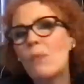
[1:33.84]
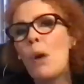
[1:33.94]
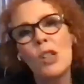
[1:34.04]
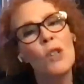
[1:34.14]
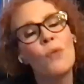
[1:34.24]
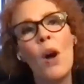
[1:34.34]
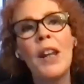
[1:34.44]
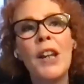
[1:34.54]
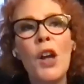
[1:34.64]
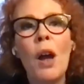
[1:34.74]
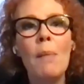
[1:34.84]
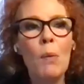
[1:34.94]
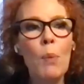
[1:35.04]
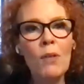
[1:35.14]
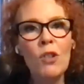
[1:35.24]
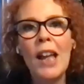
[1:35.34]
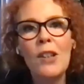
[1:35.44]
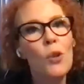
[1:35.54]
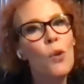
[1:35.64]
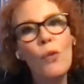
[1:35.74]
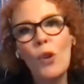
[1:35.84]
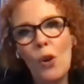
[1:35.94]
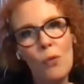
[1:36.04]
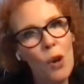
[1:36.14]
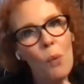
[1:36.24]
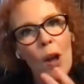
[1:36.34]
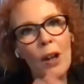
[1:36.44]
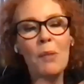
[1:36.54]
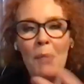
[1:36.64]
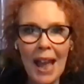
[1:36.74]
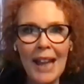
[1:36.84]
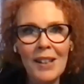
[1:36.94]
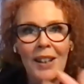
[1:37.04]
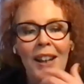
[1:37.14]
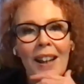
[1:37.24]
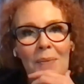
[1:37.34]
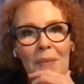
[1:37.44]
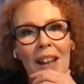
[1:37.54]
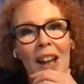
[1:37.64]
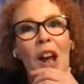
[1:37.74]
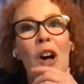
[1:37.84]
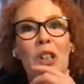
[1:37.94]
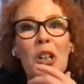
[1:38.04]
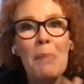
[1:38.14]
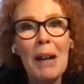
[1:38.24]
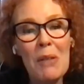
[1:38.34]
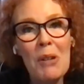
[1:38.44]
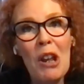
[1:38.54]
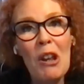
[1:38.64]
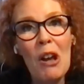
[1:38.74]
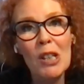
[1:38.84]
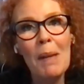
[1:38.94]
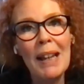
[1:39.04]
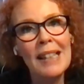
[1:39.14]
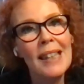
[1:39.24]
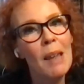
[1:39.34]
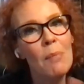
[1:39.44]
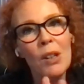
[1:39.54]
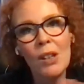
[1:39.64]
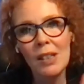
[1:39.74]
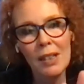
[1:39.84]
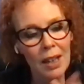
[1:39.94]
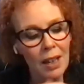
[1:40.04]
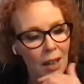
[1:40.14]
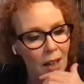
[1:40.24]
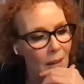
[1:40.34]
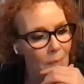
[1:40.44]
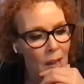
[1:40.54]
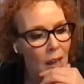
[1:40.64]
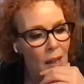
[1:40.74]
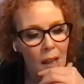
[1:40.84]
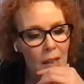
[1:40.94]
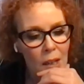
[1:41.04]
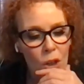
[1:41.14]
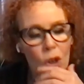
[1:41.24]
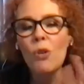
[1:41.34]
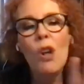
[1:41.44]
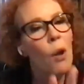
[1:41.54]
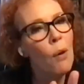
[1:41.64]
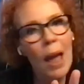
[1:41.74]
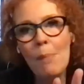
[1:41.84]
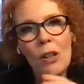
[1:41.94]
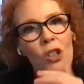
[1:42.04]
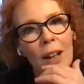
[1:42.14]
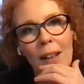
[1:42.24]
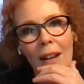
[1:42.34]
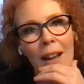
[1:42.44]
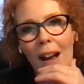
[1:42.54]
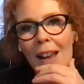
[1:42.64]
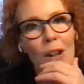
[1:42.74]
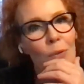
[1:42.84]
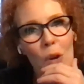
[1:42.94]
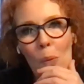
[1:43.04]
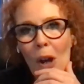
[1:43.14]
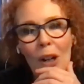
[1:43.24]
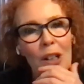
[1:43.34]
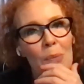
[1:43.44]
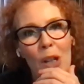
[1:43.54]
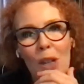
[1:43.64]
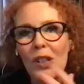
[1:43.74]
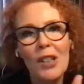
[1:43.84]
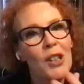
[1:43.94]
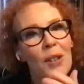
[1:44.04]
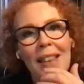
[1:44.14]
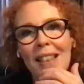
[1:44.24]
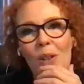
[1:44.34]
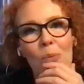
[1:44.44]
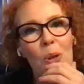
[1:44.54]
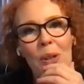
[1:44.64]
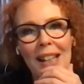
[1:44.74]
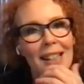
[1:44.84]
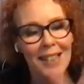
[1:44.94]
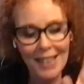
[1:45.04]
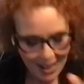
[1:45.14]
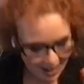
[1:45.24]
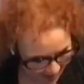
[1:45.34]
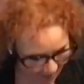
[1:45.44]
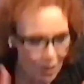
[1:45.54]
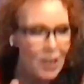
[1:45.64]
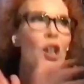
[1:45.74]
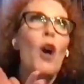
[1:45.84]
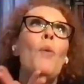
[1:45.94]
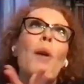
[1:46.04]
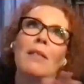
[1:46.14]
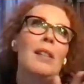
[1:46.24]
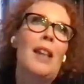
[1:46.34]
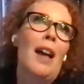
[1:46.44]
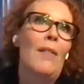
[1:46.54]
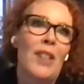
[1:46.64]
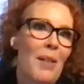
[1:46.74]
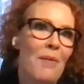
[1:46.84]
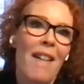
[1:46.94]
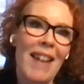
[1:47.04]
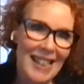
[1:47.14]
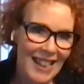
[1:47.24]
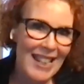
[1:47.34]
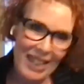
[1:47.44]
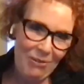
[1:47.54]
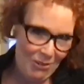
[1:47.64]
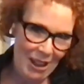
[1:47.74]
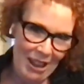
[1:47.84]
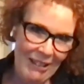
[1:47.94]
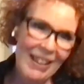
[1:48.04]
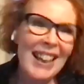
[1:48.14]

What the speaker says: wonderful, and I mean, we've shared an awful lot of your work, and we had an article about you in our last magazine because you know how much I love your work and the work you've done. So yeah, this award is so well deserved, and I'm very excited for you.